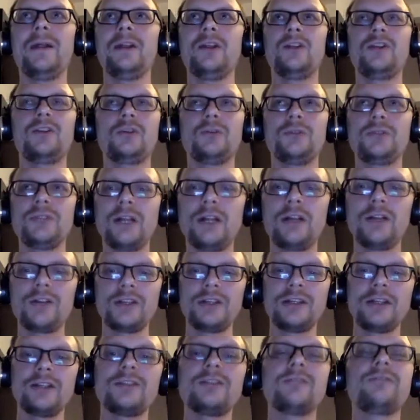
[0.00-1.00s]
So nulls
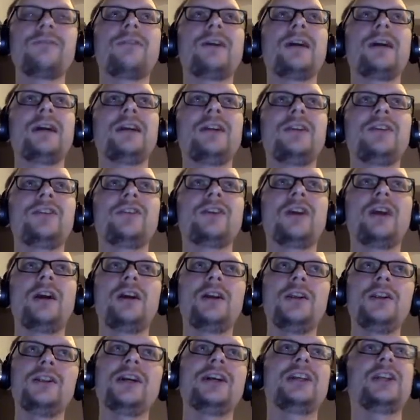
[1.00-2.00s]
and undefineds
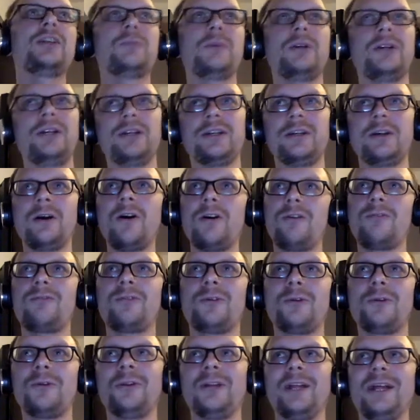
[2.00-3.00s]
are nightmare. They're
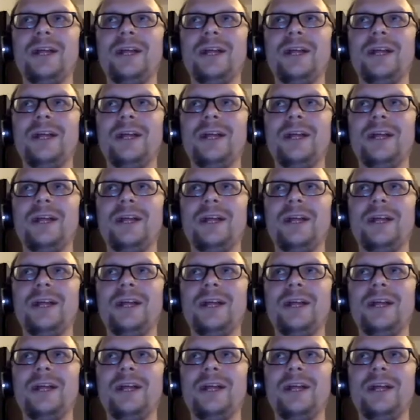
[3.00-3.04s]
awful.